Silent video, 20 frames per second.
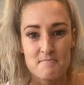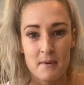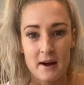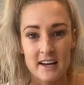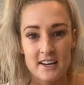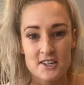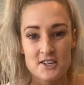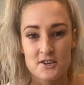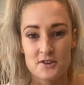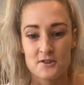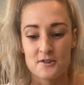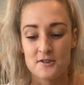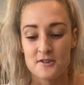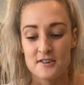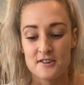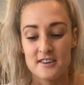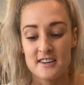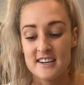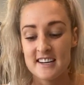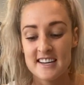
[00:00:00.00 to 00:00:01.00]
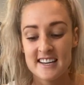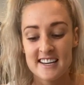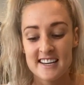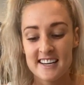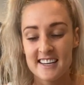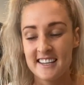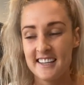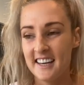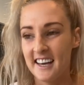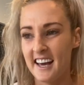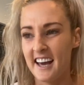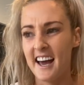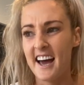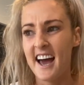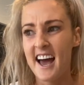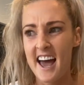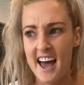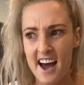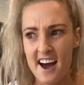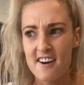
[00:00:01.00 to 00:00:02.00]
Make sure, yeah,
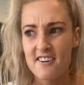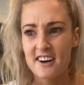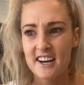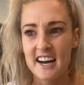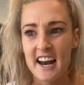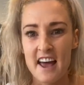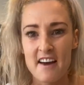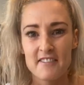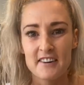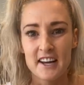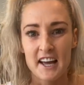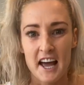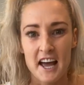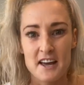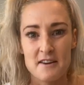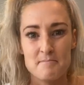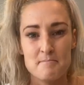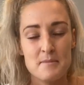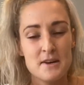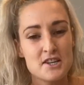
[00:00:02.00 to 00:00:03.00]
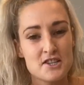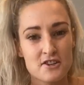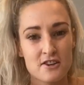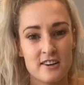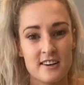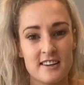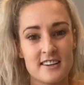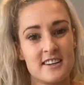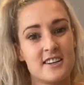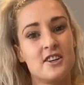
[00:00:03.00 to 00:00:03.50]
I reckon have a game, measure it.